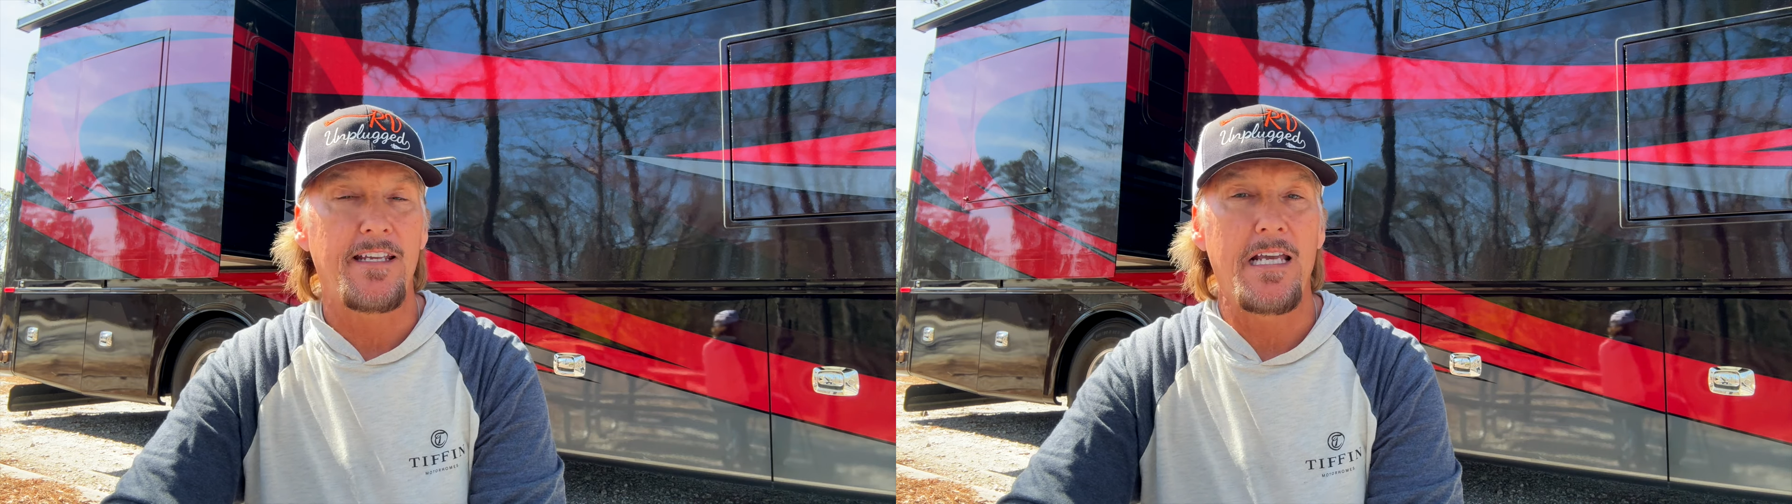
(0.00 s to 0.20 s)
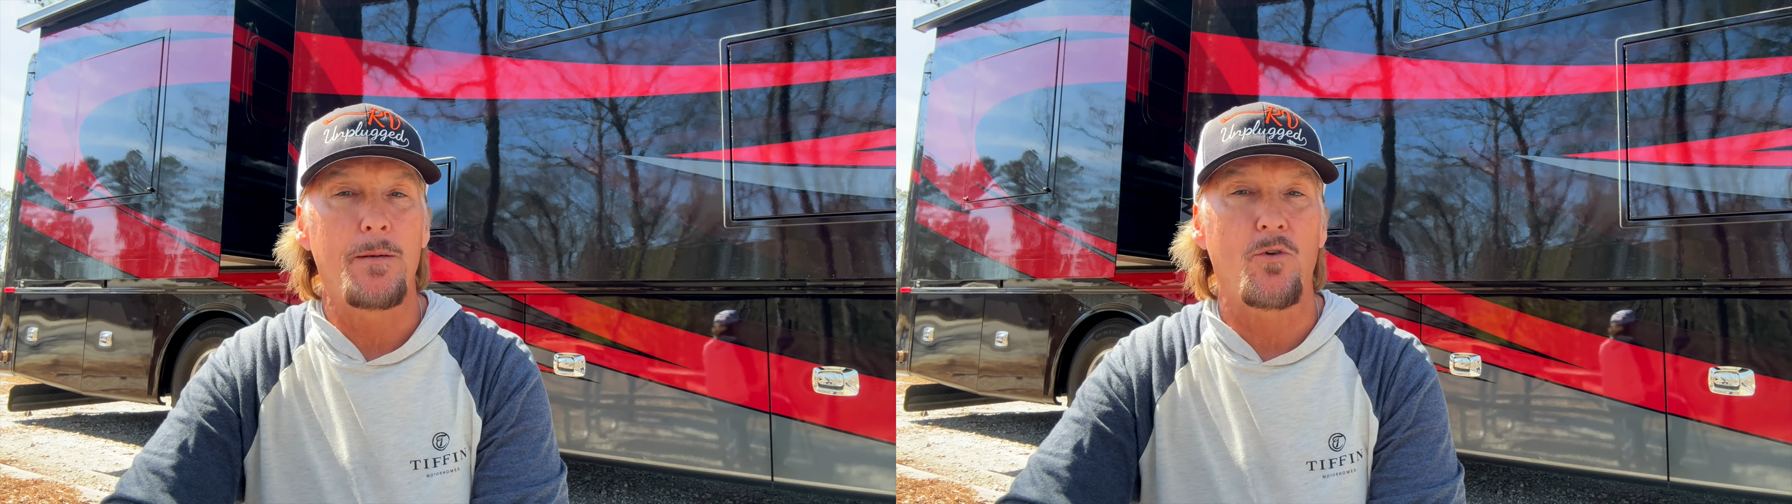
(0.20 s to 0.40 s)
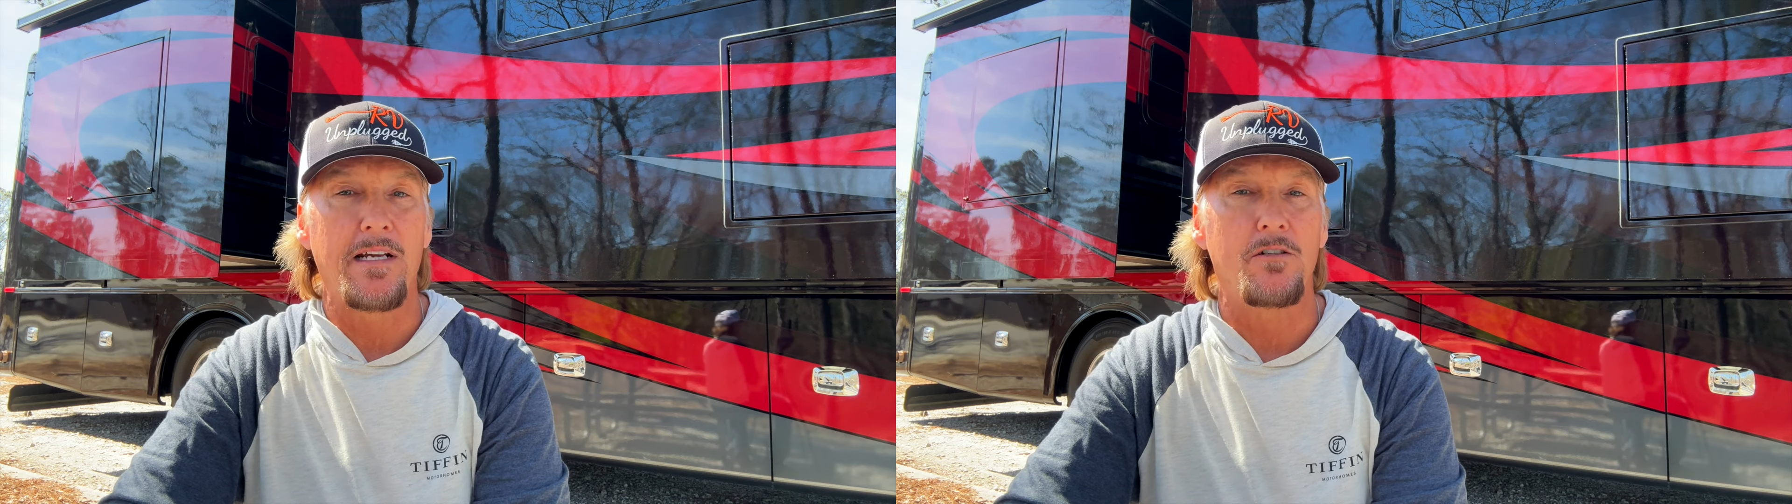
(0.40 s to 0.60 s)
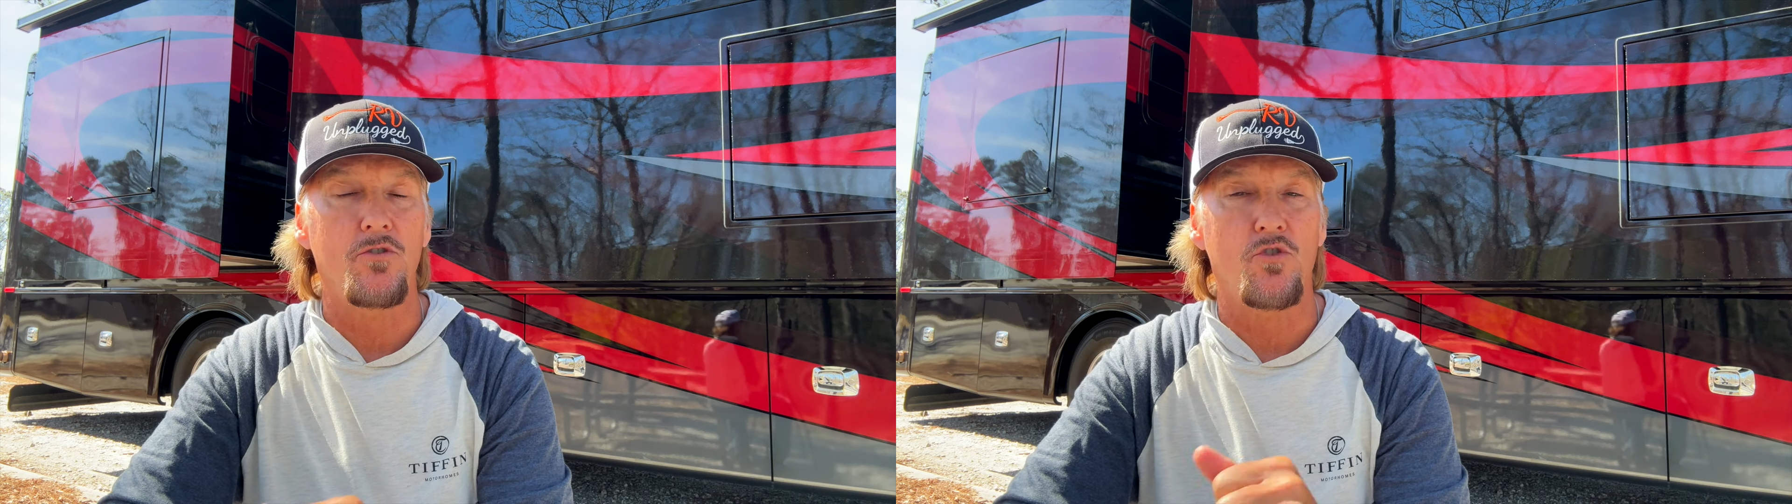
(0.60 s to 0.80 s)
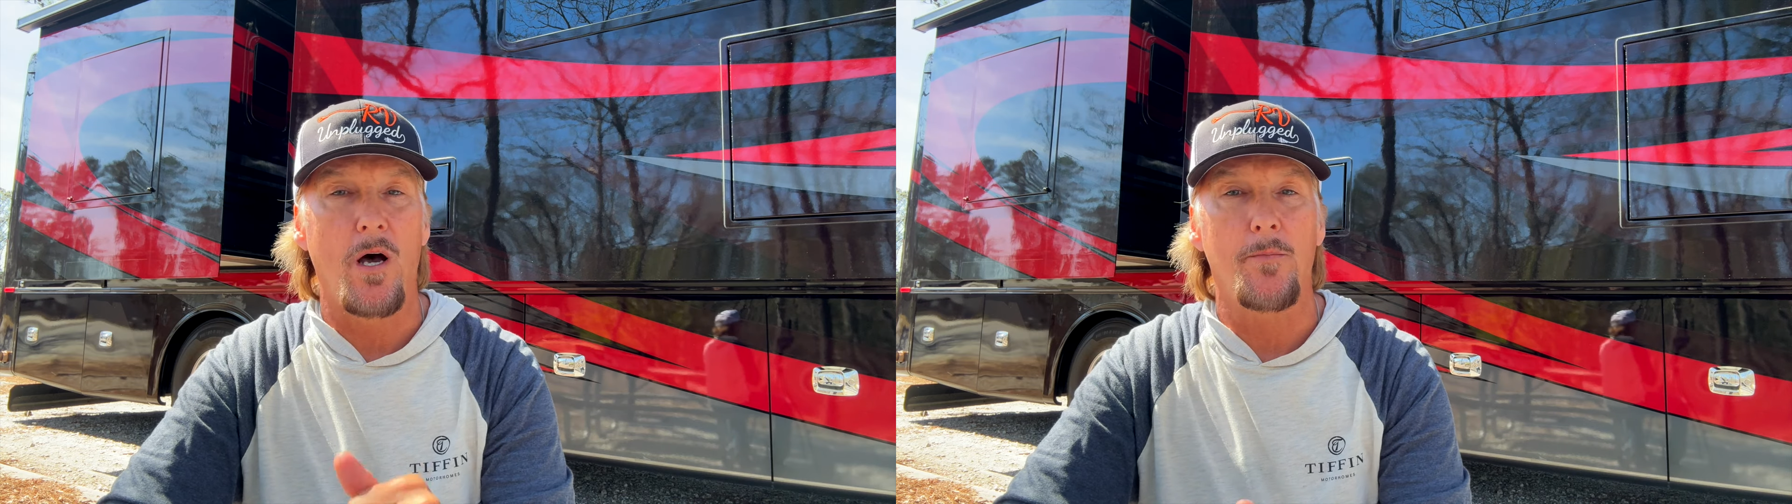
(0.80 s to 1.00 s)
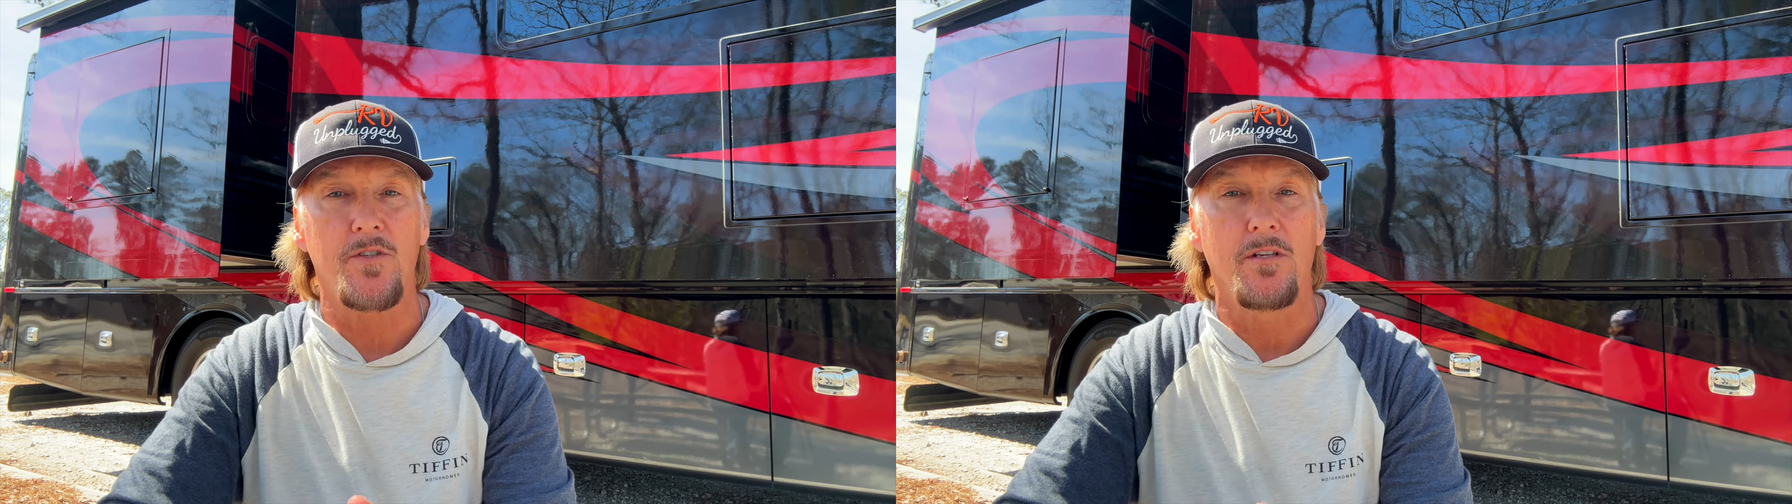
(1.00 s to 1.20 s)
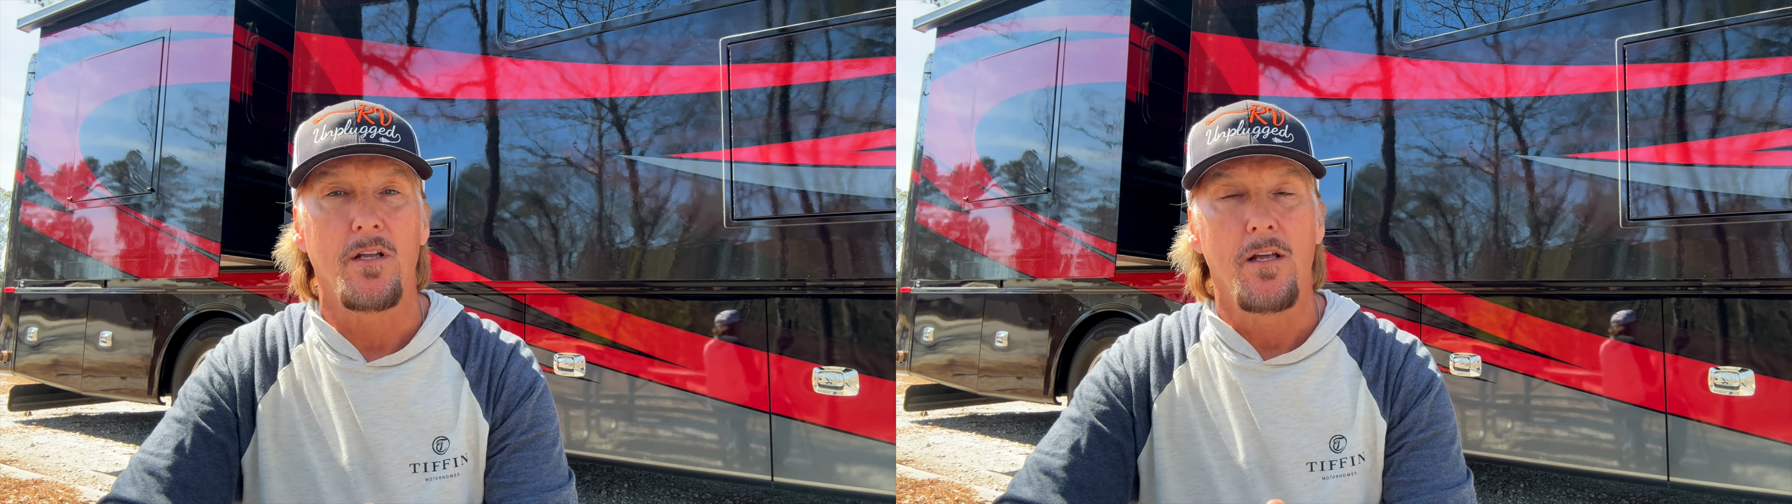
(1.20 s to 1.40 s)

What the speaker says: campground drops